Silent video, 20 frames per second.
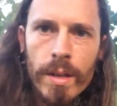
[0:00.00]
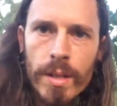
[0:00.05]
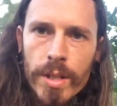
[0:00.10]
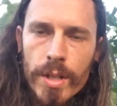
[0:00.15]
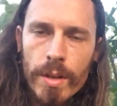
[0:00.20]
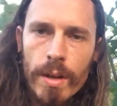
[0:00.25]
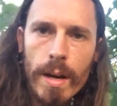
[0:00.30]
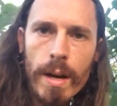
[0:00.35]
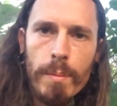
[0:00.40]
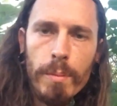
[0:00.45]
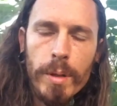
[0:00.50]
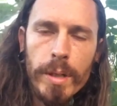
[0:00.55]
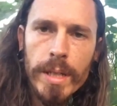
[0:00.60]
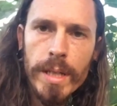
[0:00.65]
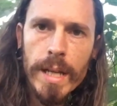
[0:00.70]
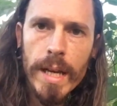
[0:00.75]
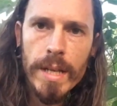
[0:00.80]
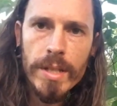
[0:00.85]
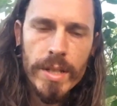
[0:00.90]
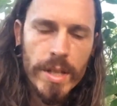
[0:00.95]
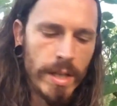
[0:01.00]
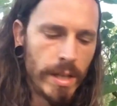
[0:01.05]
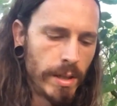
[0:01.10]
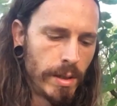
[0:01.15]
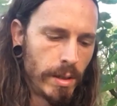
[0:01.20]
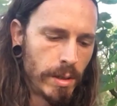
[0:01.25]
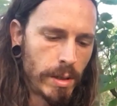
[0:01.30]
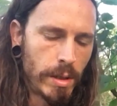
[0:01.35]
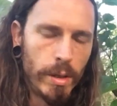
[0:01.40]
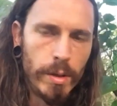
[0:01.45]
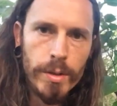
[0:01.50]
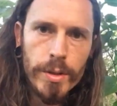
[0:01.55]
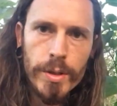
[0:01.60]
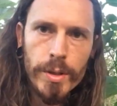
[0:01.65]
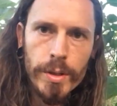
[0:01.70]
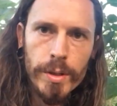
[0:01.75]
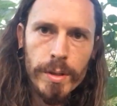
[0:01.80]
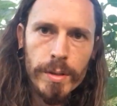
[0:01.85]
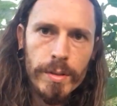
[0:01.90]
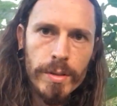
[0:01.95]
So I'll bring you guys in a little
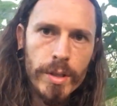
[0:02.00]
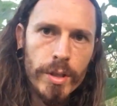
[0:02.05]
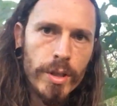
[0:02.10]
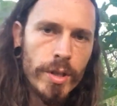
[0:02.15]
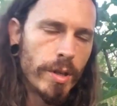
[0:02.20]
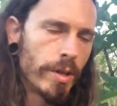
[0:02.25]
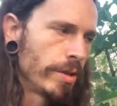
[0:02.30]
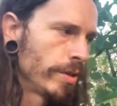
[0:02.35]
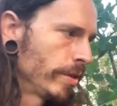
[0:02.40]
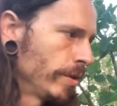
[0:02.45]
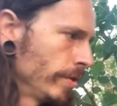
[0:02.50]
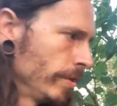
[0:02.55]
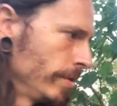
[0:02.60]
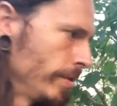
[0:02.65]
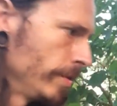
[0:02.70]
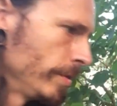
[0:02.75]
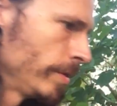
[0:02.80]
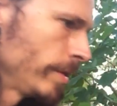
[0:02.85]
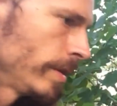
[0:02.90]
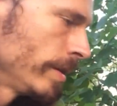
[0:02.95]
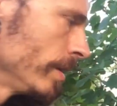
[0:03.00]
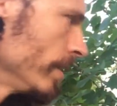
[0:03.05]
closer to show you